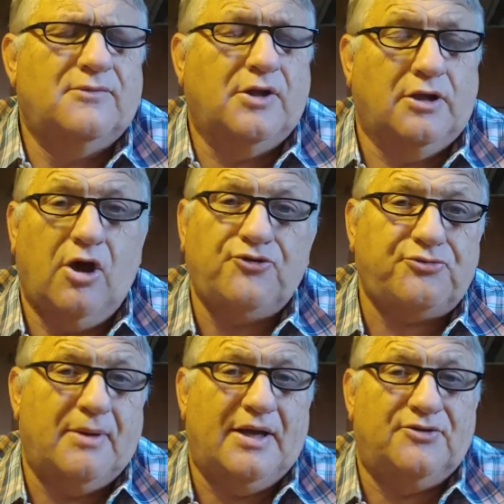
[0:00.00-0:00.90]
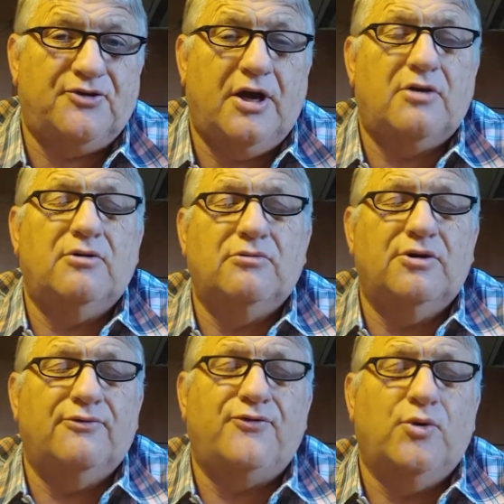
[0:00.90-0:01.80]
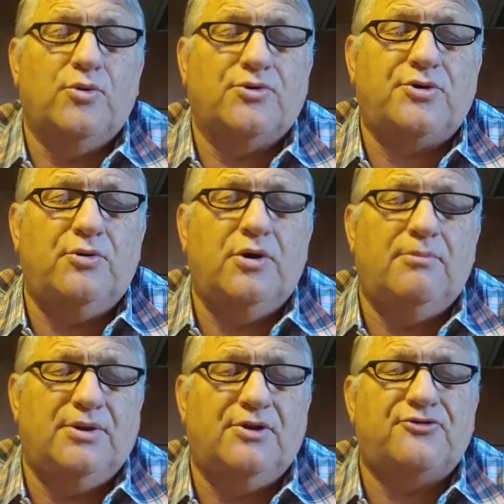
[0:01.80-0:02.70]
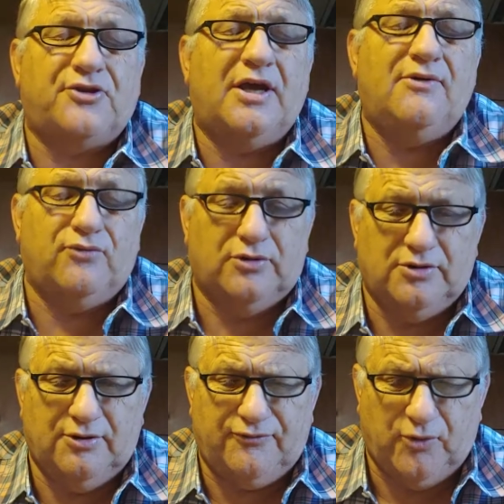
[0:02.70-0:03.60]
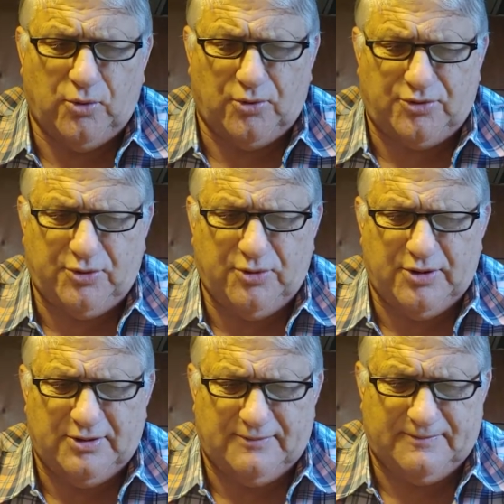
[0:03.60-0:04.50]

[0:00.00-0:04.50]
The lost man's not going to look forward to it, but the saved will look forward to it.